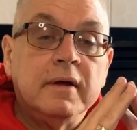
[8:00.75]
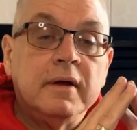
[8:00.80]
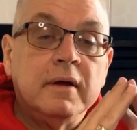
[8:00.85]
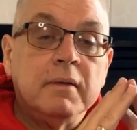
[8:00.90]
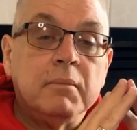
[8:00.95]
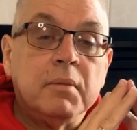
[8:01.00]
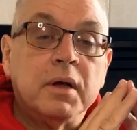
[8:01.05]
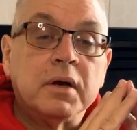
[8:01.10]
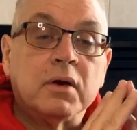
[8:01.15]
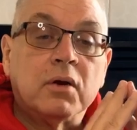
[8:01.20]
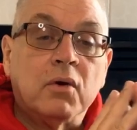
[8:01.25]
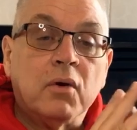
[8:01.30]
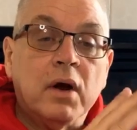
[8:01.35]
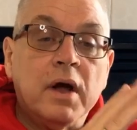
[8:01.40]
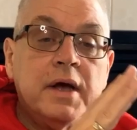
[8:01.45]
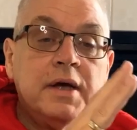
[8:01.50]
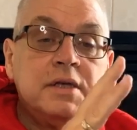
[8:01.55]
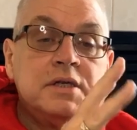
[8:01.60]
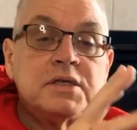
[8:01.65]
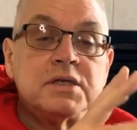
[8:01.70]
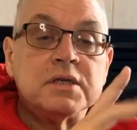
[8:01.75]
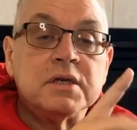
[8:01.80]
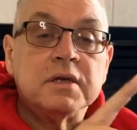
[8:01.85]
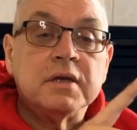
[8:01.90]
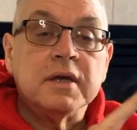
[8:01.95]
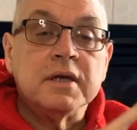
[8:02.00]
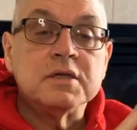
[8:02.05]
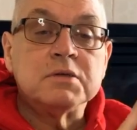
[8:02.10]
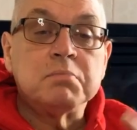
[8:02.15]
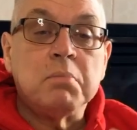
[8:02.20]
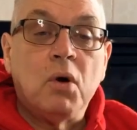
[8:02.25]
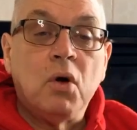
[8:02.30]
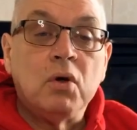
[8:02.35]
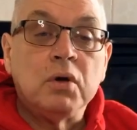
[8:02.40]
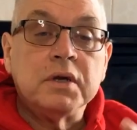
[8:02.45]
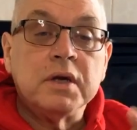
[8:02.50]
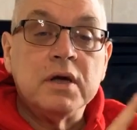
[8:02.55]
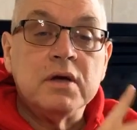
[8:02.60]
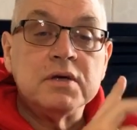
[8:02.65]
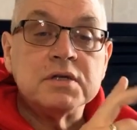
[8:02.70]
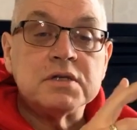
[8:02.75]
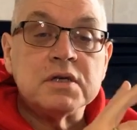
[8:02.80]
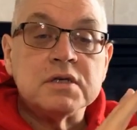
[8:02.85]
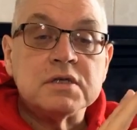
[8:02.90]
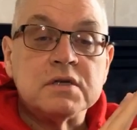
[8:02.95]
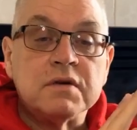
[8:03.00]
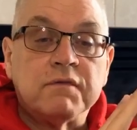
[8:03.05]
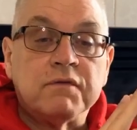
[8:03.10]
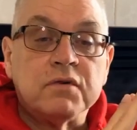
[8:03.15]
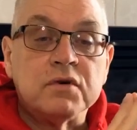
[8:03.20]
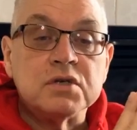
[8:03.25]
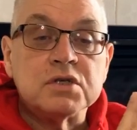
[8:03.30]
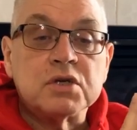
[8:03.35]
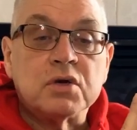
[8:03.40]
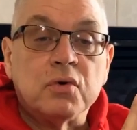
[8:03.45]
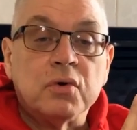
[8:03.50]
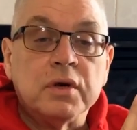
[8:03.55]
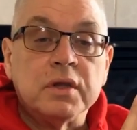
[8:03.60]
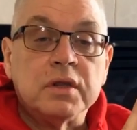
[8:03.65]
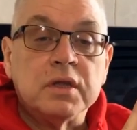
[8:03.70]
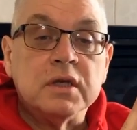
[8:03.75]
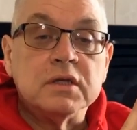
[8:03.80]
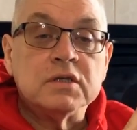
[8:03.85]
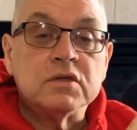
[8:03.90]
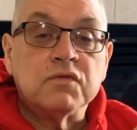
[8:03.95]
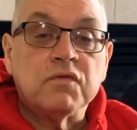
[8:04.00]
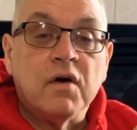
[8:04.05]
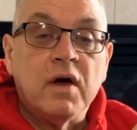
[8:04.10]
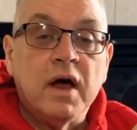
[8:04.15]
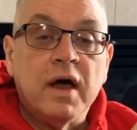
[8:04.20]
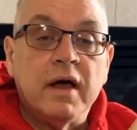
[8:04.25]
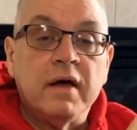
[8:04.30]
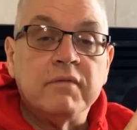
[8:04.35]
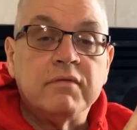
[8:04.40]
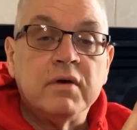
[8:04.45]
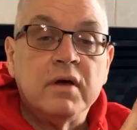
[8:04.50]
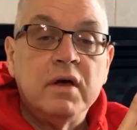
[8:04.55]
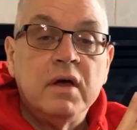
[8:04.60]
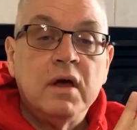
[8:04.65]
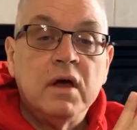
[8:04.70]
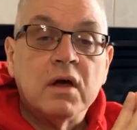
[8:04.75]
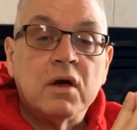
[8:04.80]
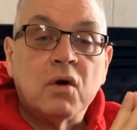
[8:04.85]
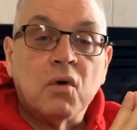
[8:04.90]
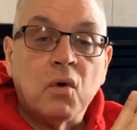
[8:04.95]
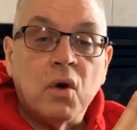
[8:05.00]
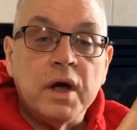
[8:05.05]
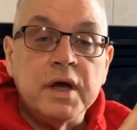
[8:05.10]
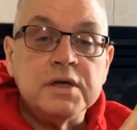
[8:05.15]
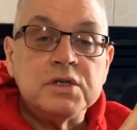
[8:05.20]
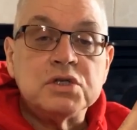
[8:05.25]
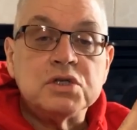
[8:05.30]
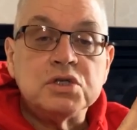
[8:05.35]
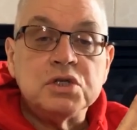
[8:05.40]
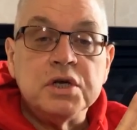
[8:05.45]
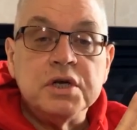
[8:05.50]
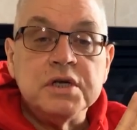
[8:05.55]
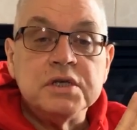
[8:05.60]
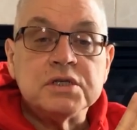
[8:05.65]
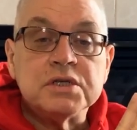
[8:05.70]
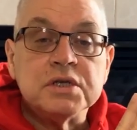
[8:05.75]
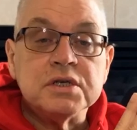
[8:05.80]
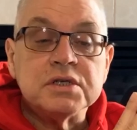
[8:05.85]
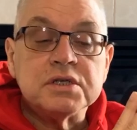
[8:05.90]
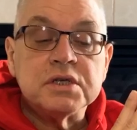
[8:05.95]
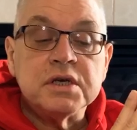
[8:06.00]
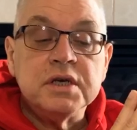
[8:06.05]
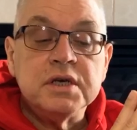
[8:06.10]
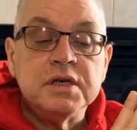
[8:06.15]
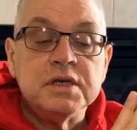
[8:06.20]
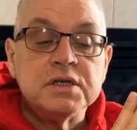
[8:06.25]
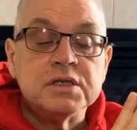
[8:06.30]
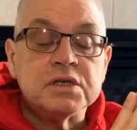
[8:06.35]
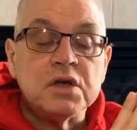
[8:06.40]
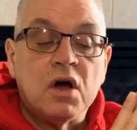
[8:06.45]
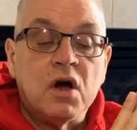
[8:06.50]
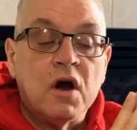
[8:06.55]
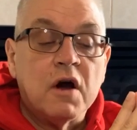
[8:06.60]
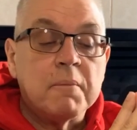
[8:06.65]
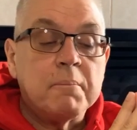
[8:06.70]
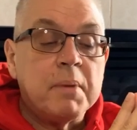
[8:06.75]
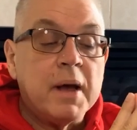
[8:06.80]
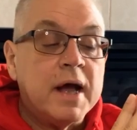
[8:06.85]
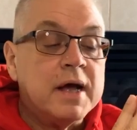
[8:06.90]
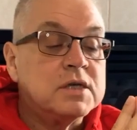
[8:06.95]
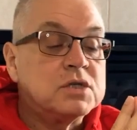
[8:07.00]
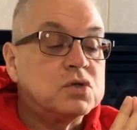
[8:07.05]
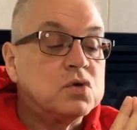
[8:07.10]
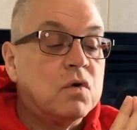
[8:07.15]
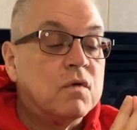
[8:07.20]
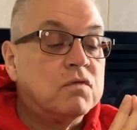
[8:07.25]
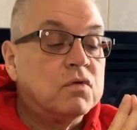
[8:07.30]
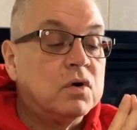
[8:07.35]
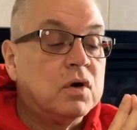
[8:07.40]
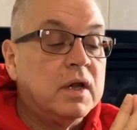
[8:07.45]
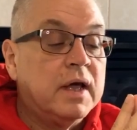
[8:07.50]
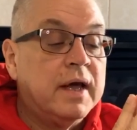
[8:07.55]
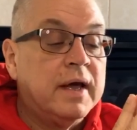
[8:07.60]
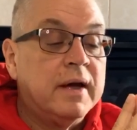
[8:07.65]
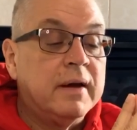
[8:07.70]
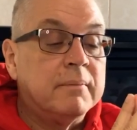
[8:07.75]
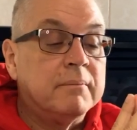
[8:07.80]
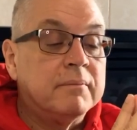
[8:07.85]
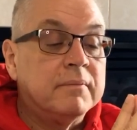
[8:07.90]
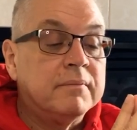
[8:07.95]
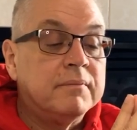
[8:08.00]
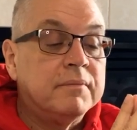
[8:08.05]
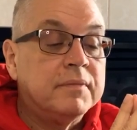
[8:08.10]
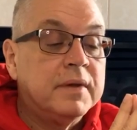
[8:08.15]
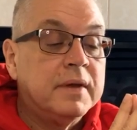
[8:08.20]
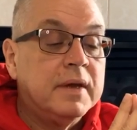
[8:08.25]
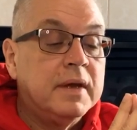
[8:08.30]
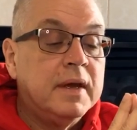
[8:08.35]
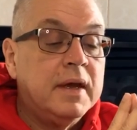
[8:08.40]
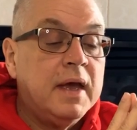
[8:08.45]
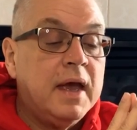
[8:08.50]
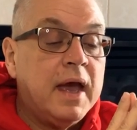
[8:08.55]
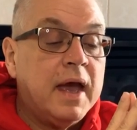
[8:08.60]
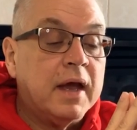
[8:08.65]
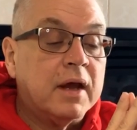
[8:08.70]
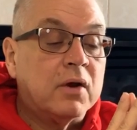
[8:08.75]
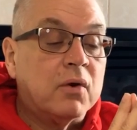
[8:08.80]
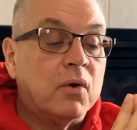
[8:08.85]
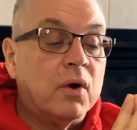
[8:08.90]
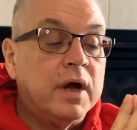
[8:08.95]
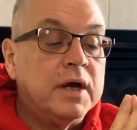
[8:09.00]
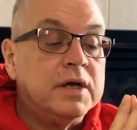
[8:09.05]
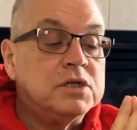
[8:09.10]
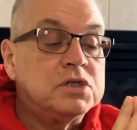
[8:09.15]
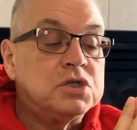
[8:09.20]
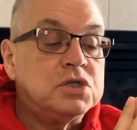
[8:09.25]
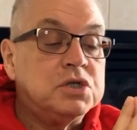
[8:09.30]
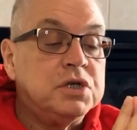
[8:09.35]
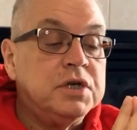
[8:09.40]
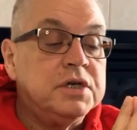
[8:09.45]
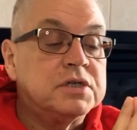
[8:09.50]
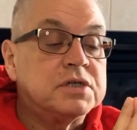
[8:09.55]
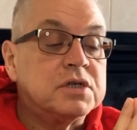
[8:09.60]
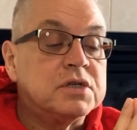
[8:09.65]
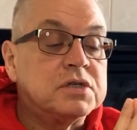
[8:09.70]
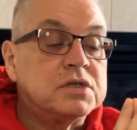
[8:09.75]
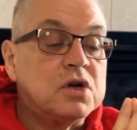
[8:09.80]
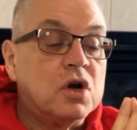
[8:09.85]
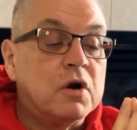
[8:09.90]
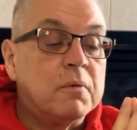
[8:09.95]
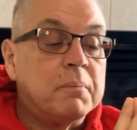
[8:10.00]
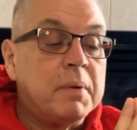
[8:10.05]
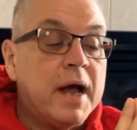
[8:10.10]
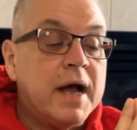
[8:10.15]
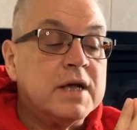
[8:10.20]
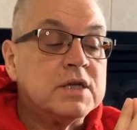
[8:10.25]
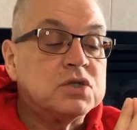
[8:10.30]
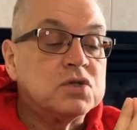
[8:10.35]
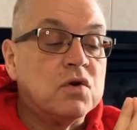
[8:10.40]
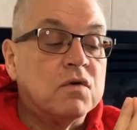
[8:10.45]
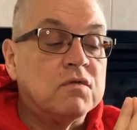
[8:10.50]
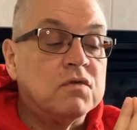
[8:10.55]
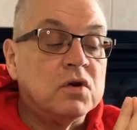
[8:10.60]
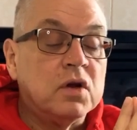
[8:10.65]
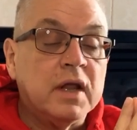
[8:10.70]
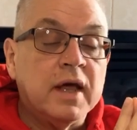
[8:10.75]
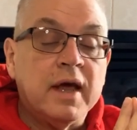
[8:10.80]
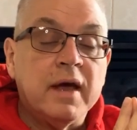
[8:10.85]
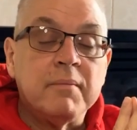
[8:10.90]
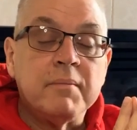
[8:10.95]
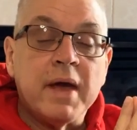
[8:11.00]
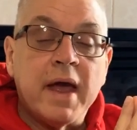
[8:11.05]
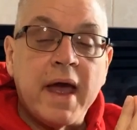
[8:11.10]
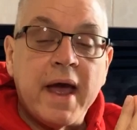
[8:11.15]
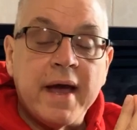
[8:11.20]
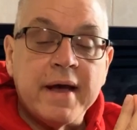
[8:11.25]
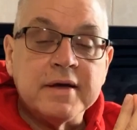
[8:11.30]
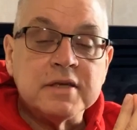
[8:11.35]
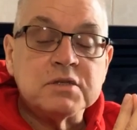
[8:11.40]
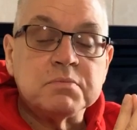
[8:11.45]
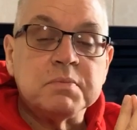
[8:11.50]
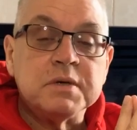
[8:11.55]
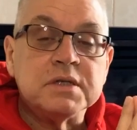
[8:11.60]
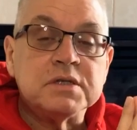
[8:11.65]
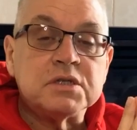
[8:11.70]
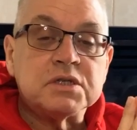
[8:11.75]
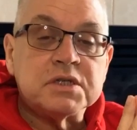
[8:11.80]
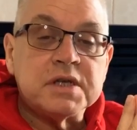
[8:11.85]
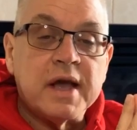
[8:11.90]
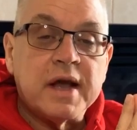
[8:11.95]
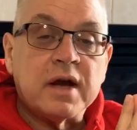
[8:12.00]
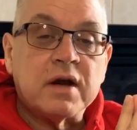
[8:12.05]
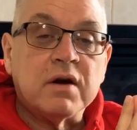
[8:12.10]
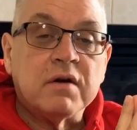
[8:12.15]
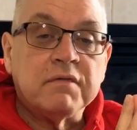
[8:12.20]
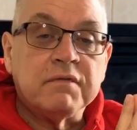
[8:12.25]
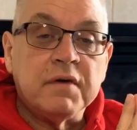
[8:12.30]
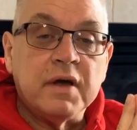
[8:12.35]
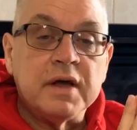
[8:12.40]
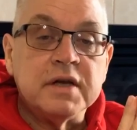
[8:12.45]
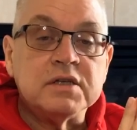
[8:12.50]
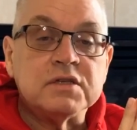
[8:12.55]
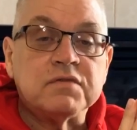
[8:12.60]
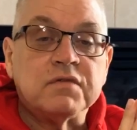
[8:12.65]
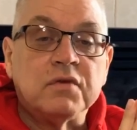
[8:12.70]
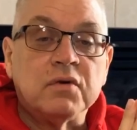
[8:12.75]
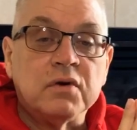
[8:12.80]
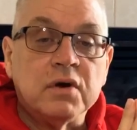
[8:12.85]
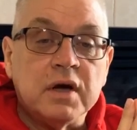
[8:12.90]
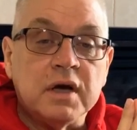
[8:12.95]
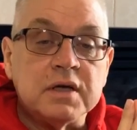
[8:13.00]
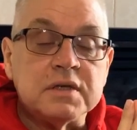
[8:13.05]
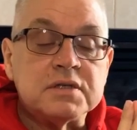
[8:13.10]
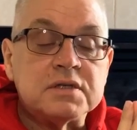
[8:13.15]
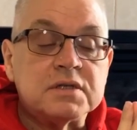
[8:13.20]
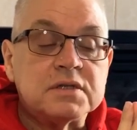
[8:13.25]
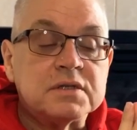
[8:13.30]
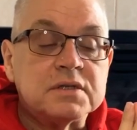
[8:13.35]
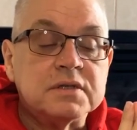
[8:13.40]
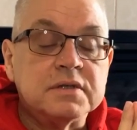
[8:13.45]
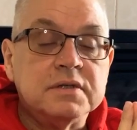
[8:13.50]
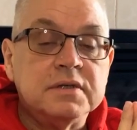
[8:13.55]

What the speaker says: But Christ, as Paul tells us in 1 Corinthians 5, Christ Jesus is our Passover Lamb. And Christ Jesus, our Passover Lamb, has been sacrificed for us.